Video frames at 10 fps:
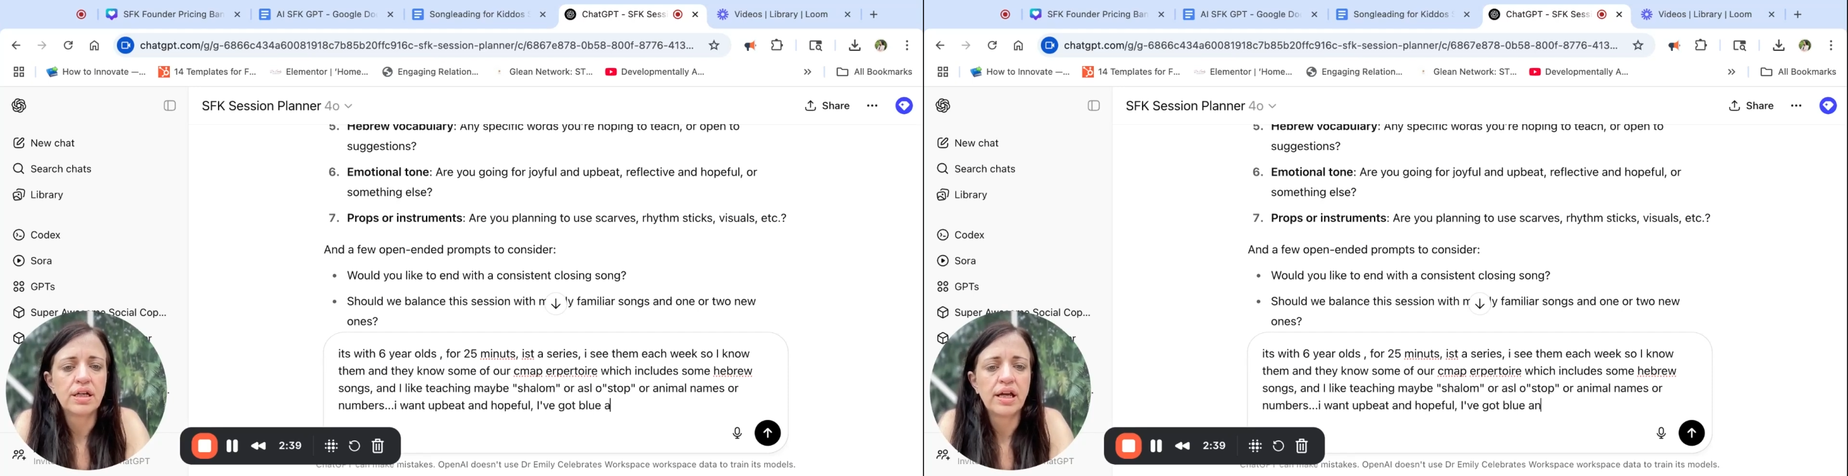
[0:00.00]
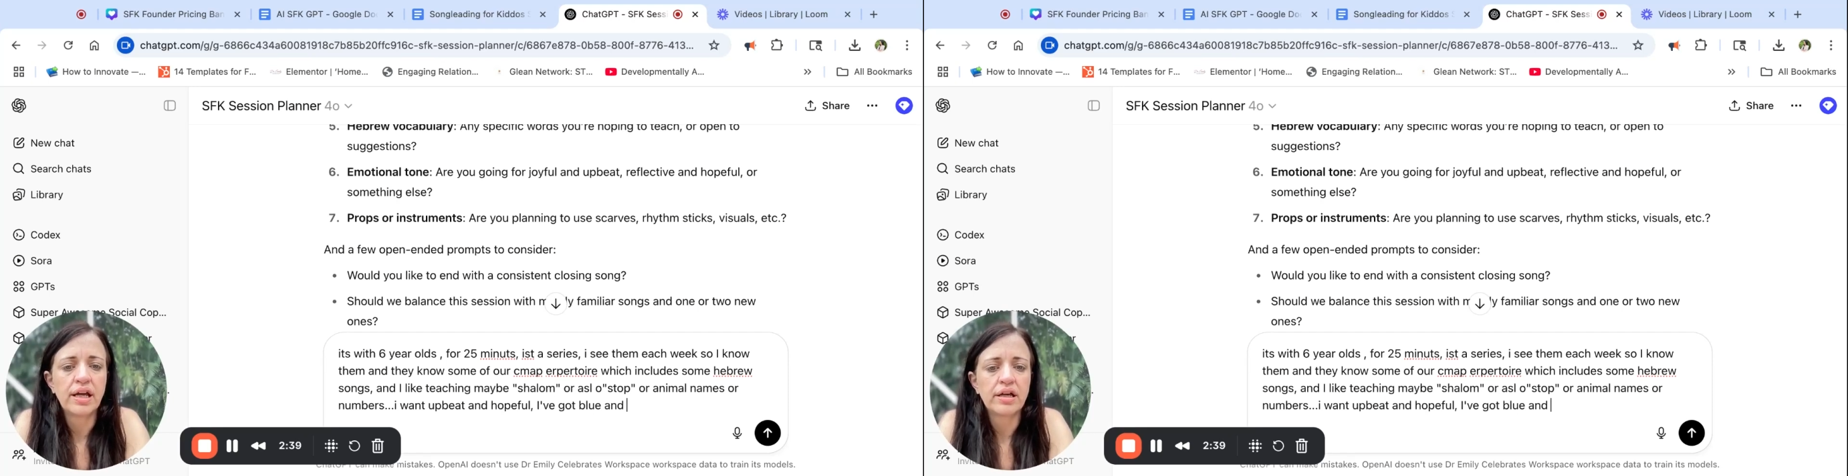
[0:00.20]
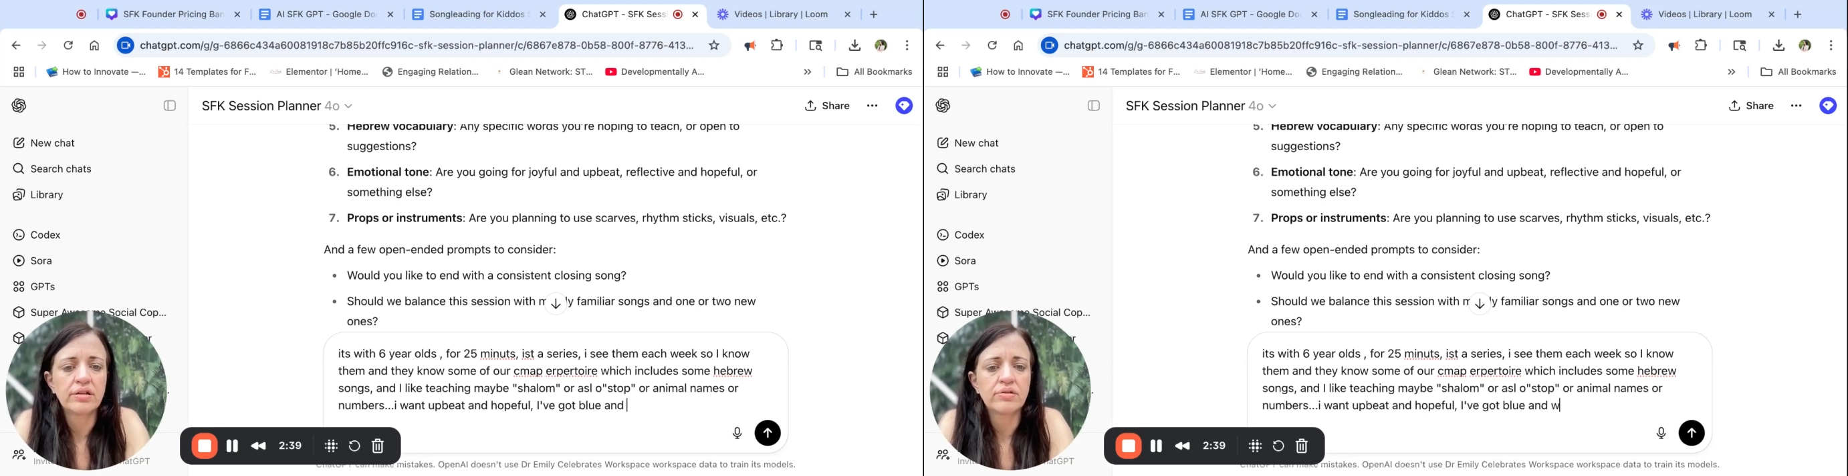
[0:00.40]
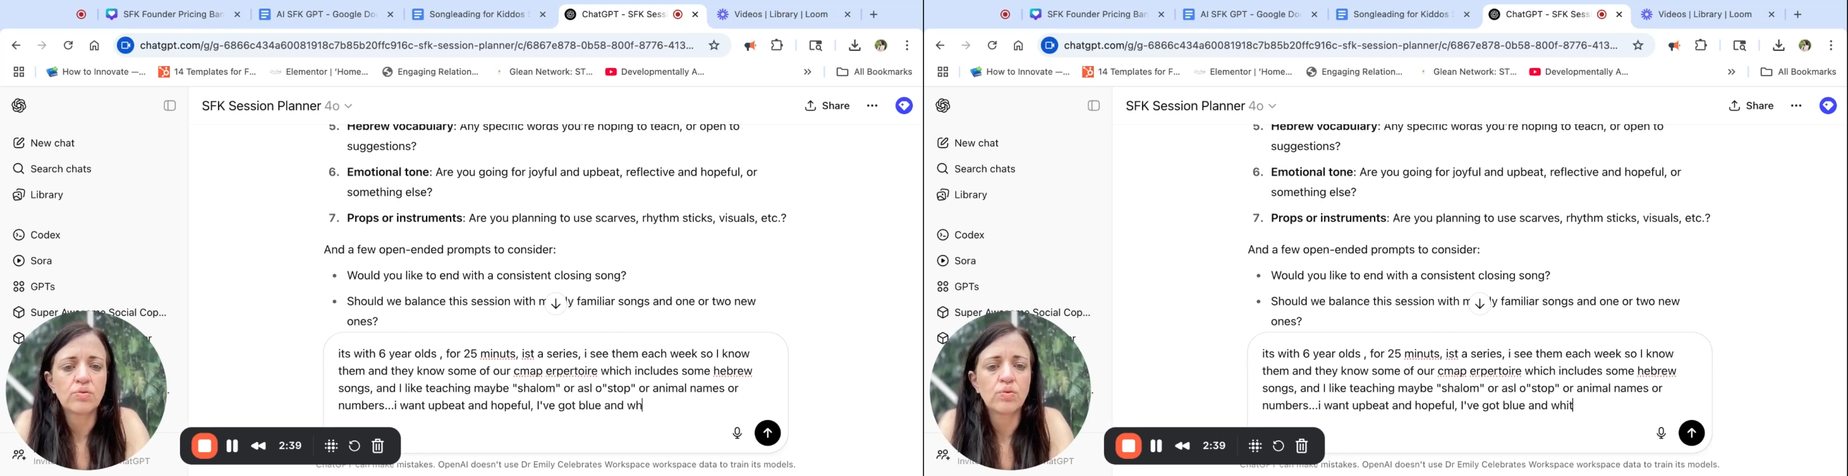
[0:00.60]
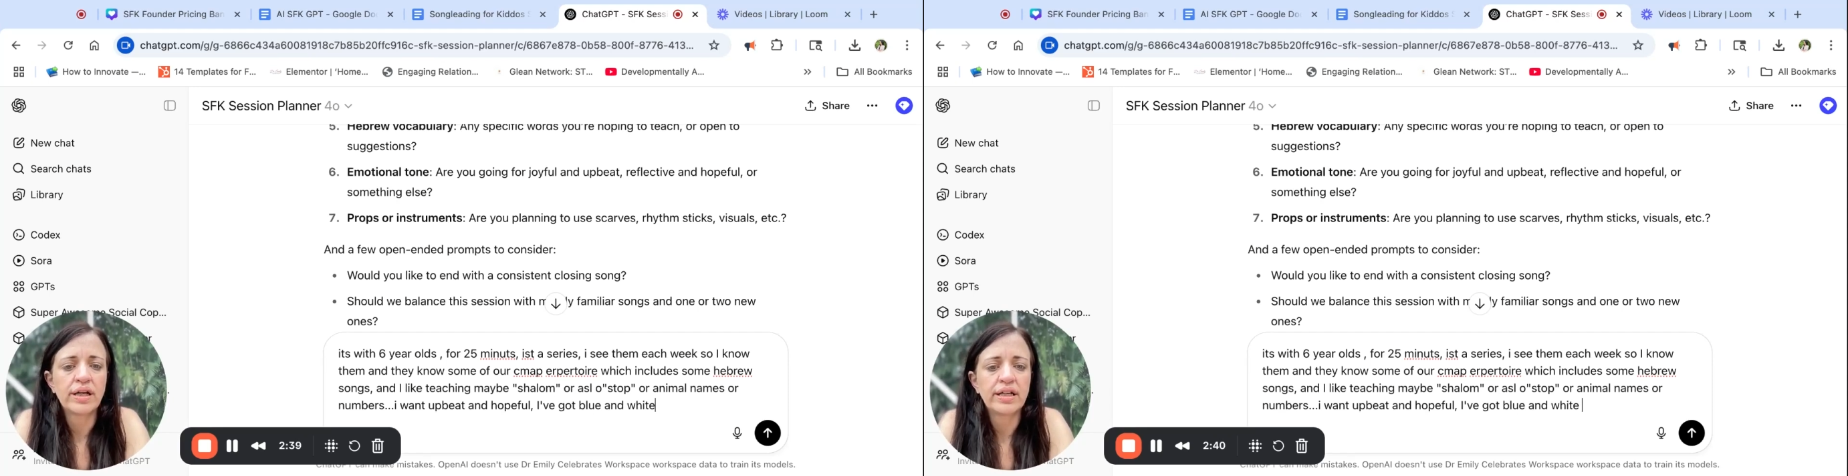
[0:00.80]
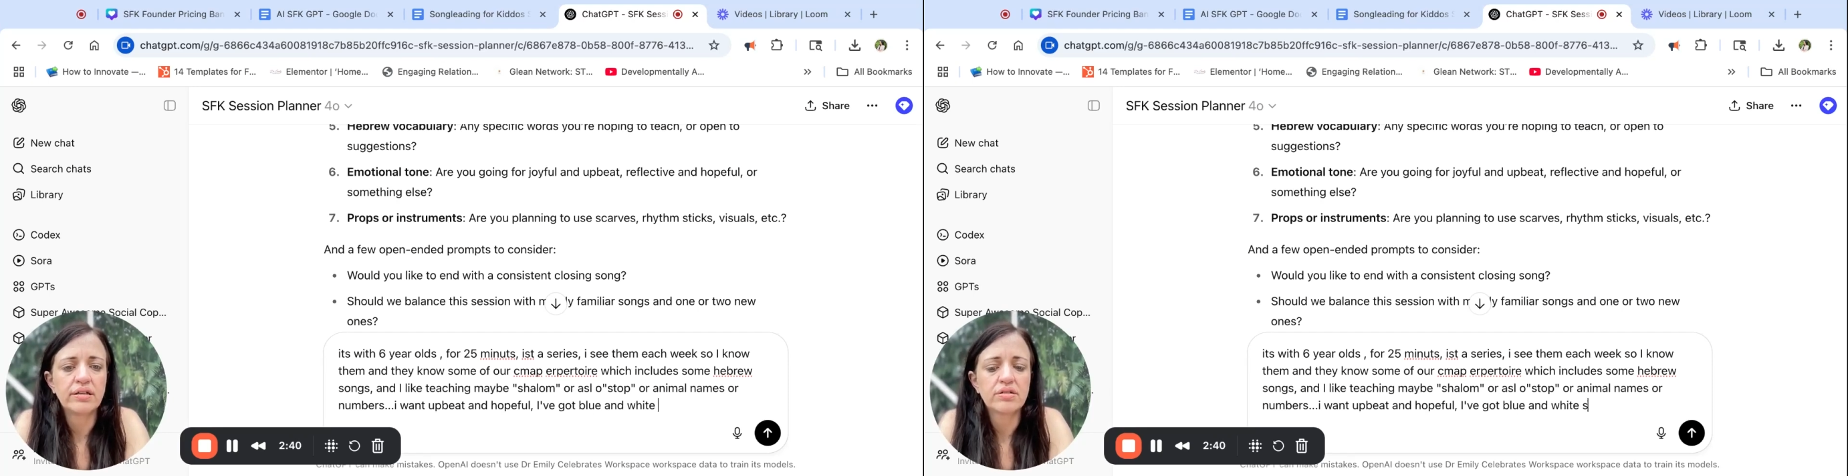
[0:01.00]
and white